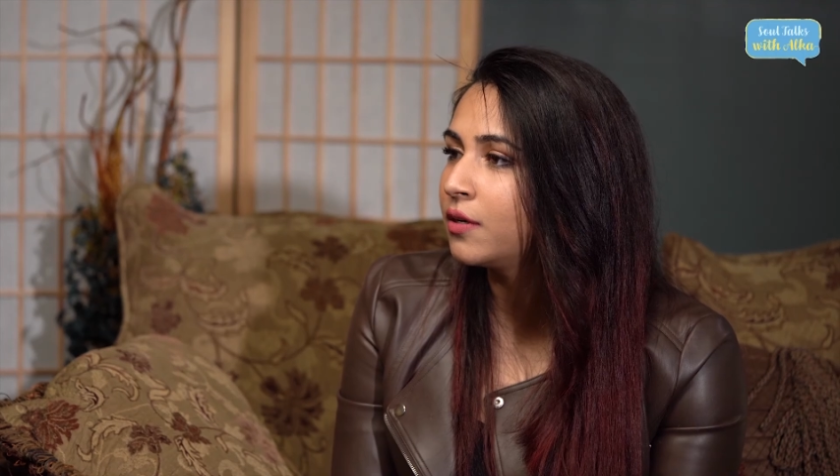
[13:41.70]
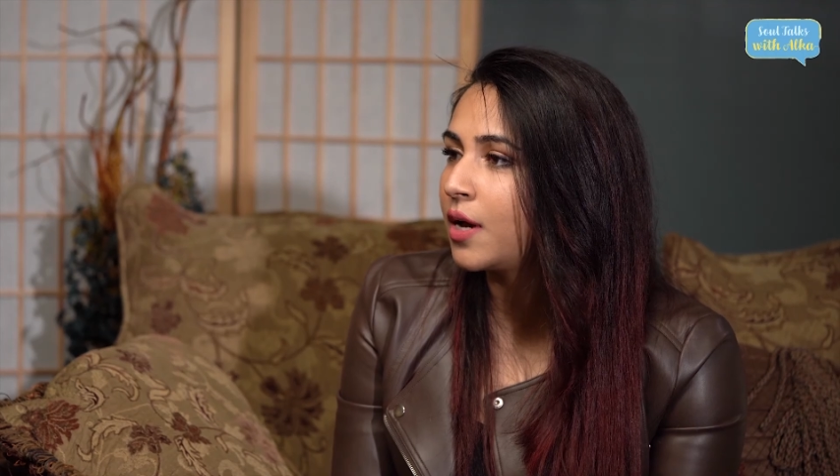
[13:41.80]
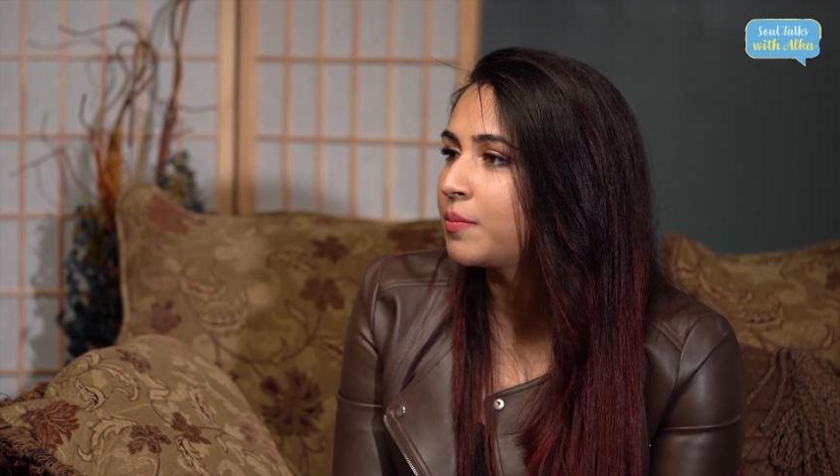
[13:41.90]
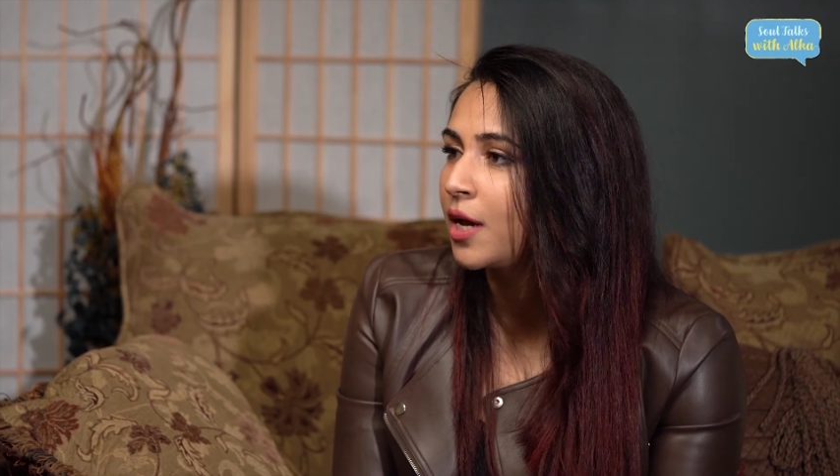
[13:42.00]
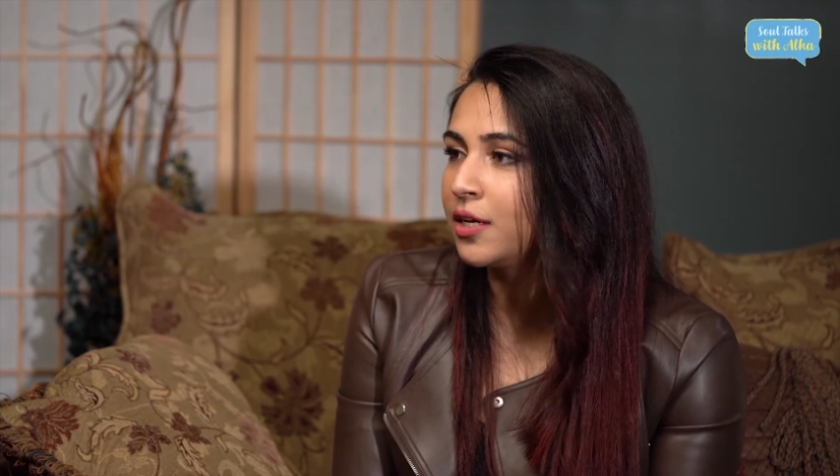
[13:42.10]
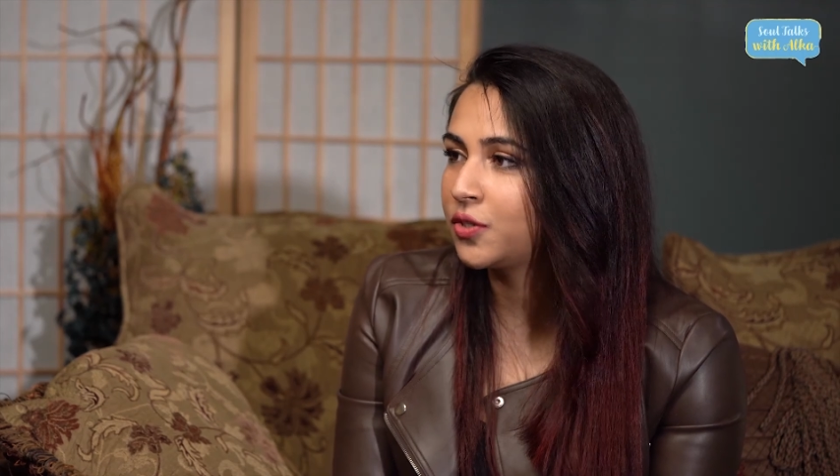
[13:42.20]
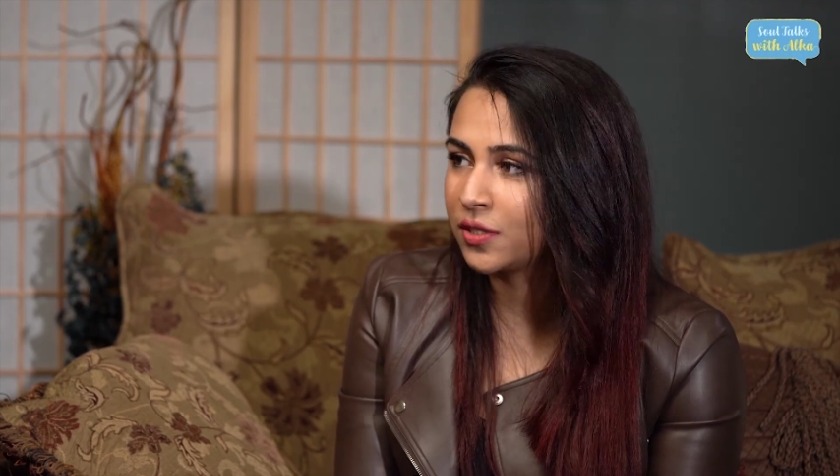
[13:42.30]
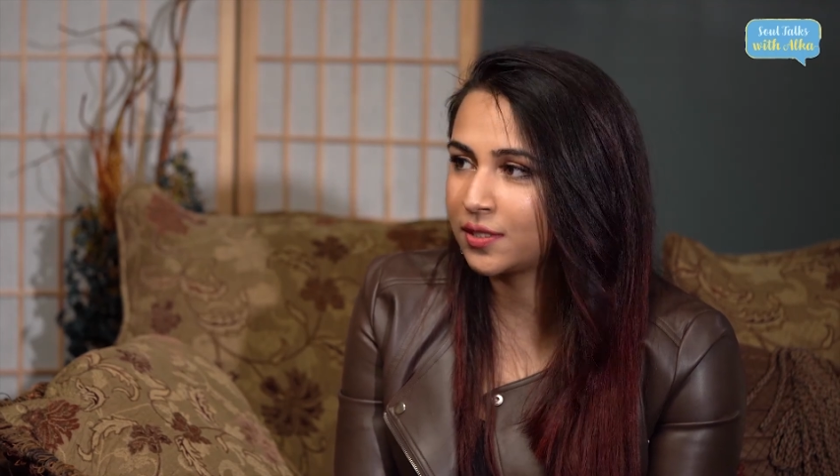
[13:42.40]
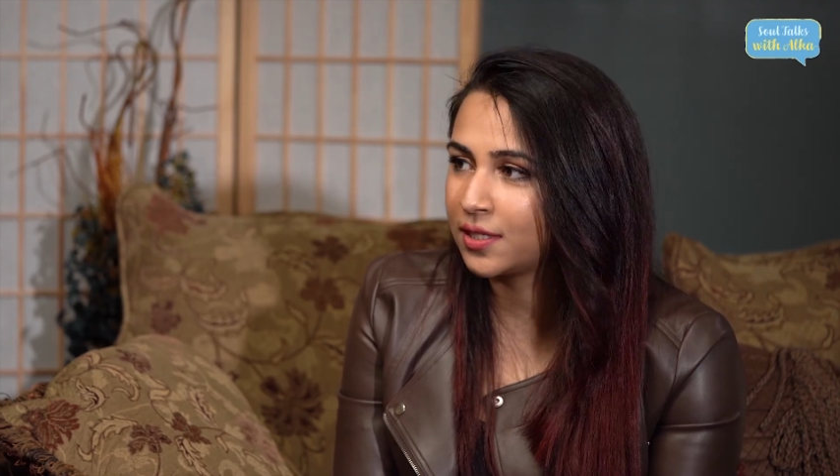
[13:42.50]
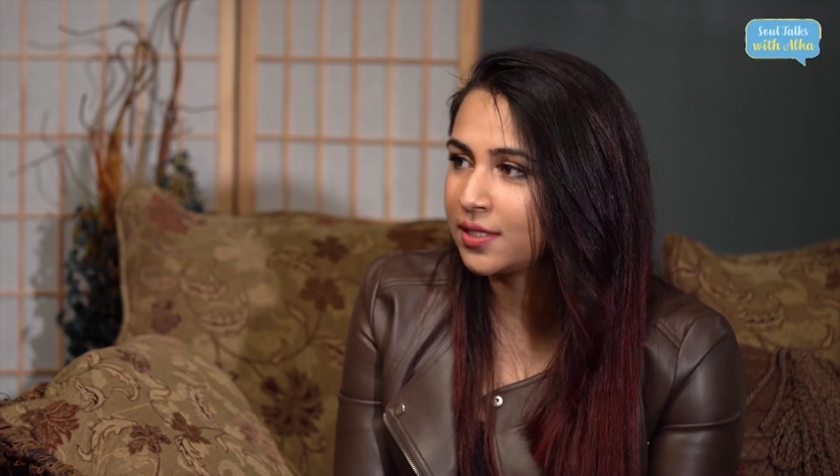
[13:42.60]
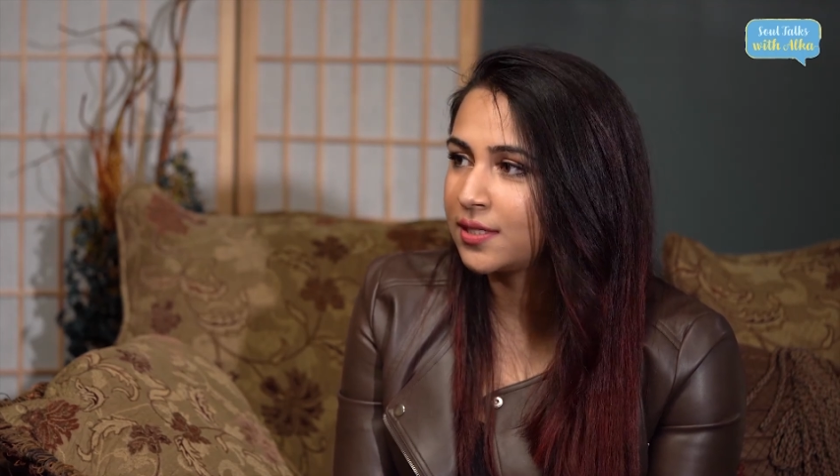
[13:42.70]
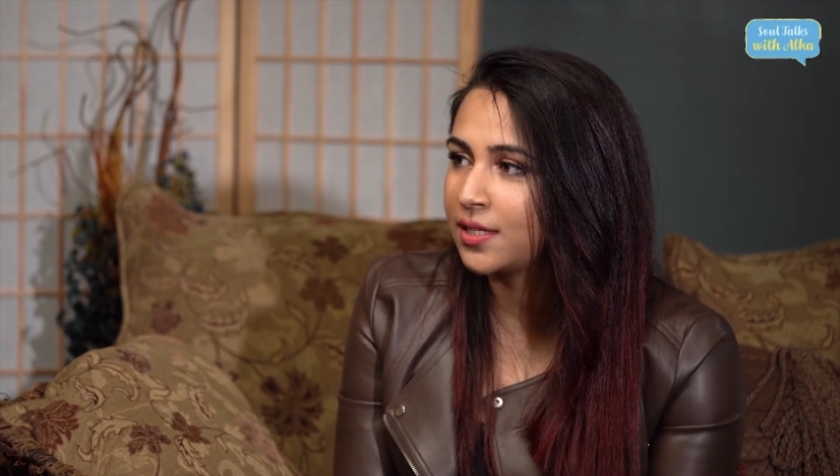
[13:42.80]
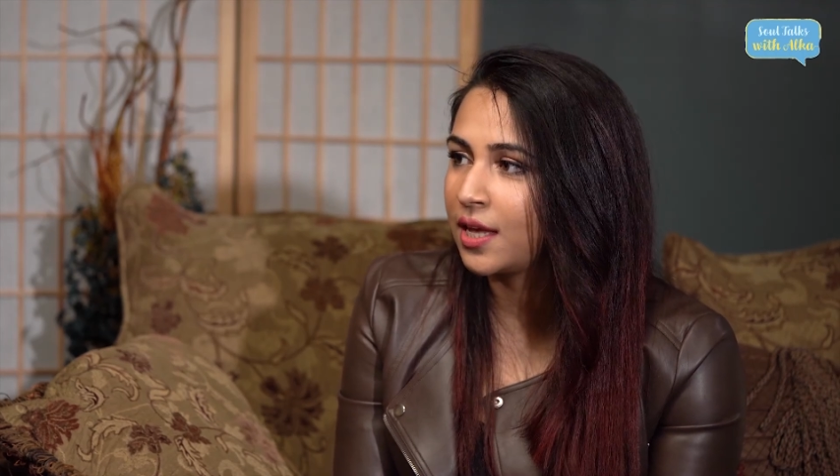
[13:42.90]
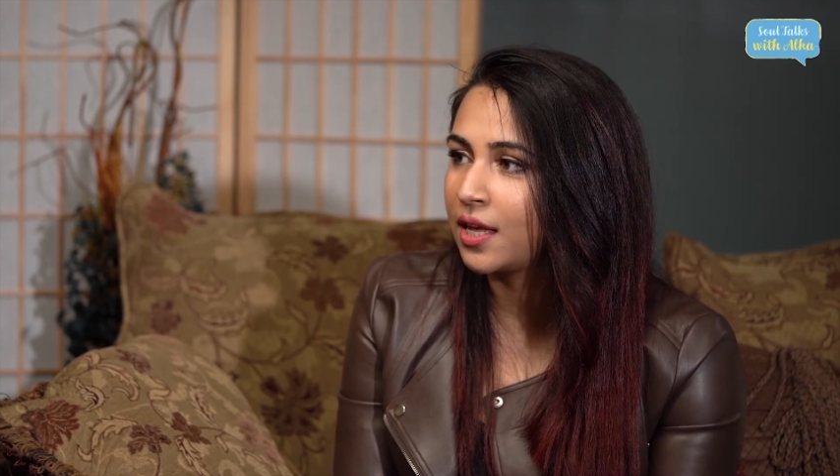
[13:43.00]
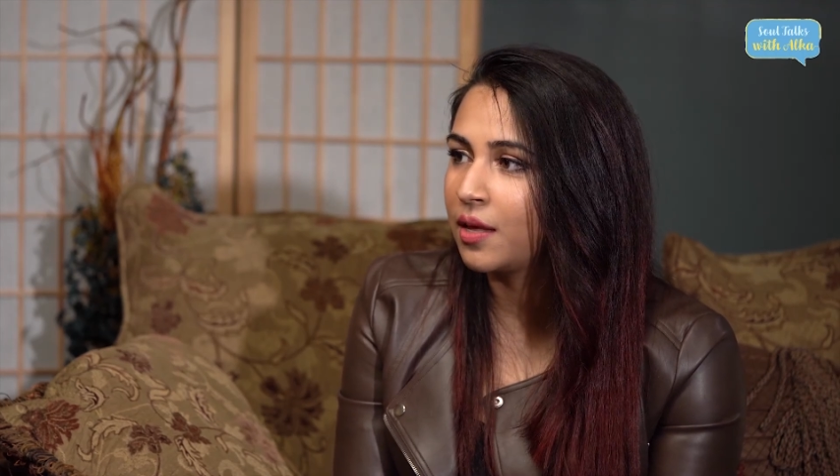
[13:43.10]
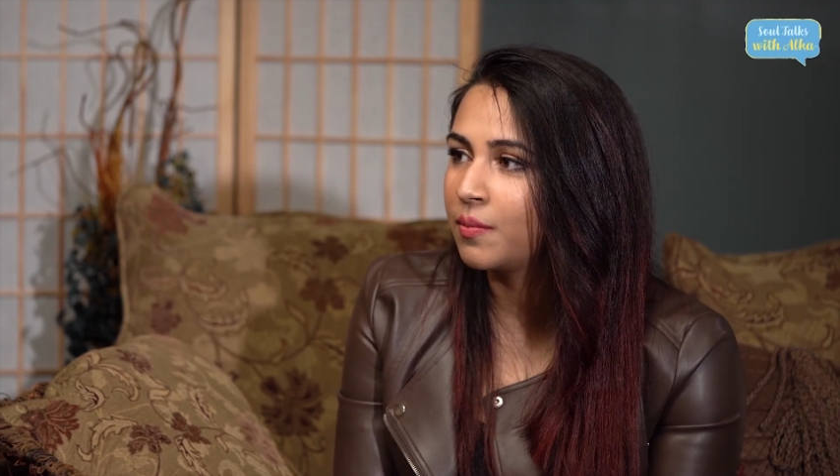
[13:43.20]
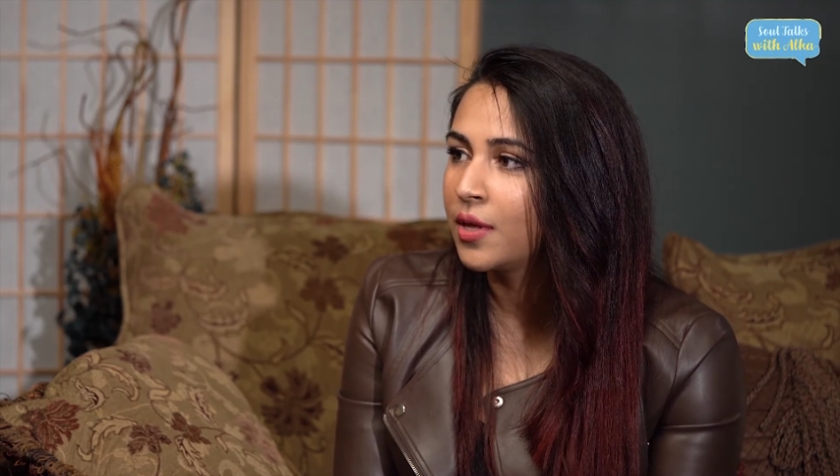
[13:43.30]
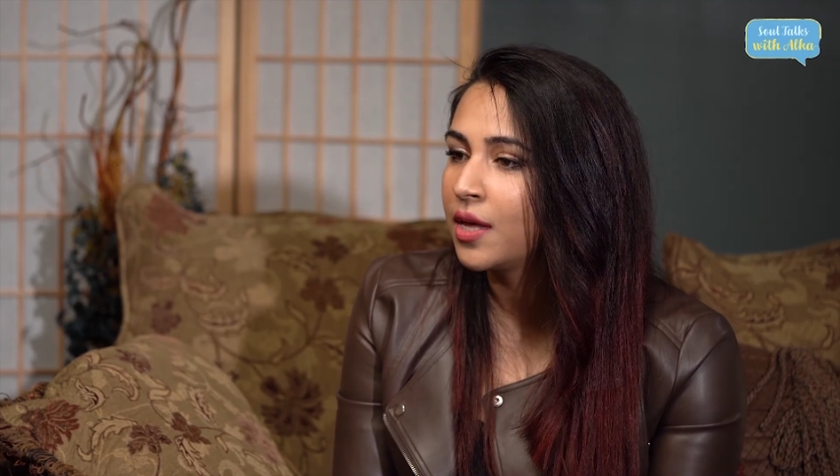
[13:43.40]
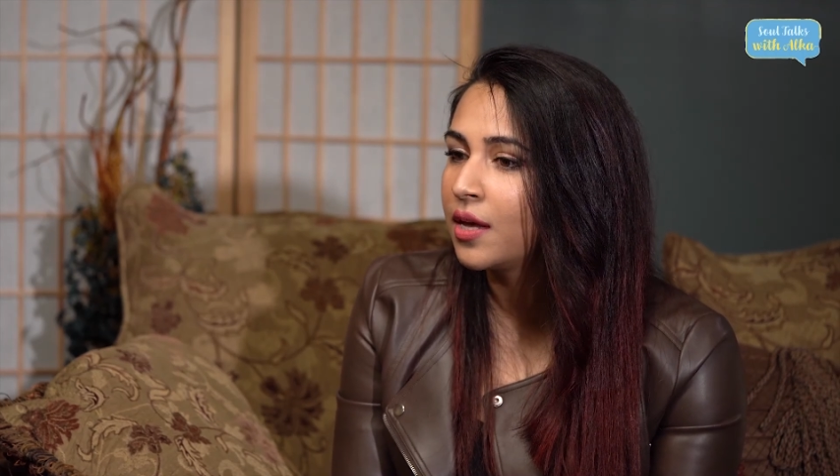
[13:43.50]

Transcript: I'm not interested in seeing him